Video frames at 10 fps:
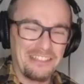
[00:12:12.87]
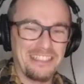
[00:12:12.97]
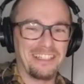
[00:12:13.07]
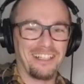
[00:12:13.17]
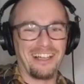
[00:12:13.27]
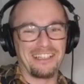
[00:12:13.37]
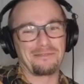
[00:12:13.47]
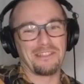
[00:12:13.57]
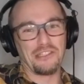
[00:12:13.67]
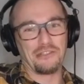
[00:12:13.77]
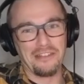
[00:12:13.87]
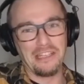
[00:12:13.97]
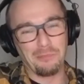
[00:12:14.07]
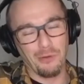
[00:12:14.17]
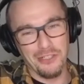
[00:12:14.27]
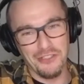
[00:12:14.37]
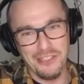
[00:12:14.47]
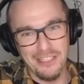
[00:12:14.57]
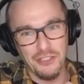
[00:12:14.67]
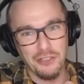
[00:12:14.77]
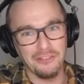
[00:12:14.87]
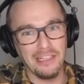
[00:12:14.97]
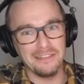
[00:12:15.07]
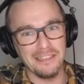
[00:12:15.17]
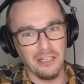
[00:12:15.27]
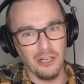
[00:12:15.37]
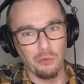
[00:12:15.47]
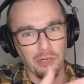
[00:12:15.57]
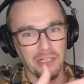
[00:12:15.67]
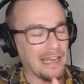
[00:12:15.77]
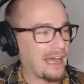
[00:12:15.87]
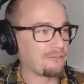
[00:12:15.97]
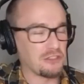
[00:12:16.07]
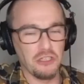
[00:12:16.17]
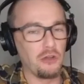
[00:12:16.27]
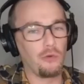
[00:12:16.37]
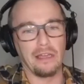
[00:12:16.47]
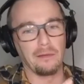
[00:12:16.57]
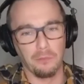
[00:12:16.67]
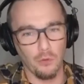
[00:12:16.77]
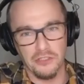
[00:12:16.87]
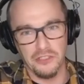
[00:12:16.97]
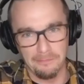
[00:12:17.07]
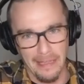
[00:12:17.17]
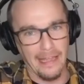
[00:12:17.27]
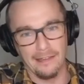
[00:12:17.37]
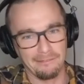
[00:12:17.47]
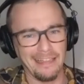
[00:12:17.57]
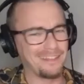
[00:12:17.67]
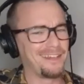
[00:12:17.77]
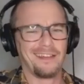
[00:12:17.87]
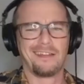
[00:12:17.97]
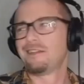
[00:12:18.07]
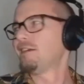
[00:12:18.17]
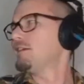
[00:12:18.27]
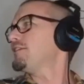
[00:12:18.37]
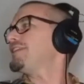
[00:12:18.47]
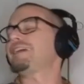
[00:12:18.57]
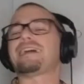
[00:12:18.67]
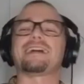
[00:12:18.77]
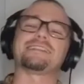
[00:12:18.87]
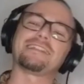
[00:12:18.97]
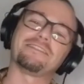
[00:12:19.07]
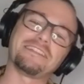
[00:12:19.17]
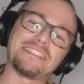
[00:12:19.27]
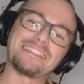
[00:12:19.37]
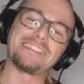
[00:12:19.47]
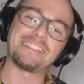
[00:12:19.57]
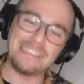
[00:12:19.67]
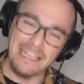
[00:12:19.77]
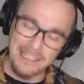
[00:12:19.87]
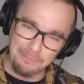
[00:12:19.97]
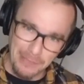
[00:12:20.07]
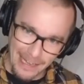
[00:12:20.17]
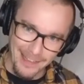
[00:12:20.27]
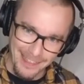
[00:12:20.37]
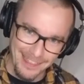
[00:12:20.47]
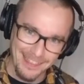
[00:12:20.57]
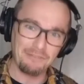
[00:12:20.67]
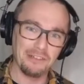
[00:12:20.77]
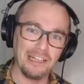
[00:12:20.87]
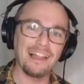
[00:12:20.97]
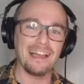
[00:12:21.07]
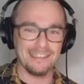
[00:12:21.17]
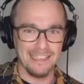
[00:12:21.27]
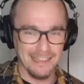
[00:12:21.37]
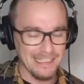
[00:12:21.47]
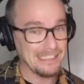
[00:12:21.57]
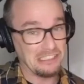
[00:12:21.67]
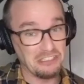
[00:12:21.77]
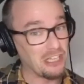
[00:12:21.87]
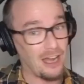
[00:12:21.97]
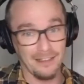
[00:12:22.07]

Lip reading: see it a lot, especially around the abortion issue of late. It's like, oh, we're going to have a 2-week abortion ban. Like guys, just take a breath. Realize that this is not.